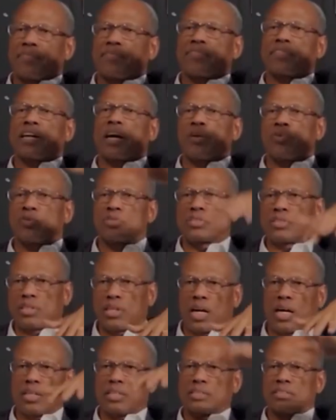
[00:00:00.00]
thousand
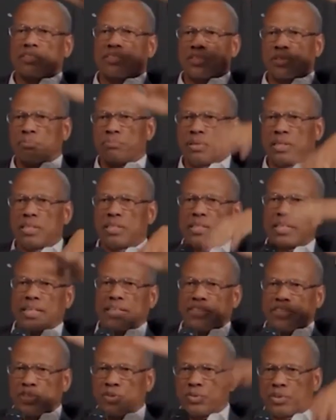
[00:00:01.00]
dollars to build a
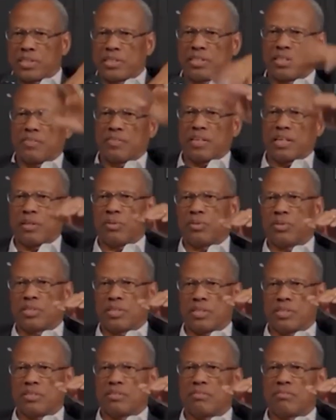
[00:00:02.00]
unit of housing,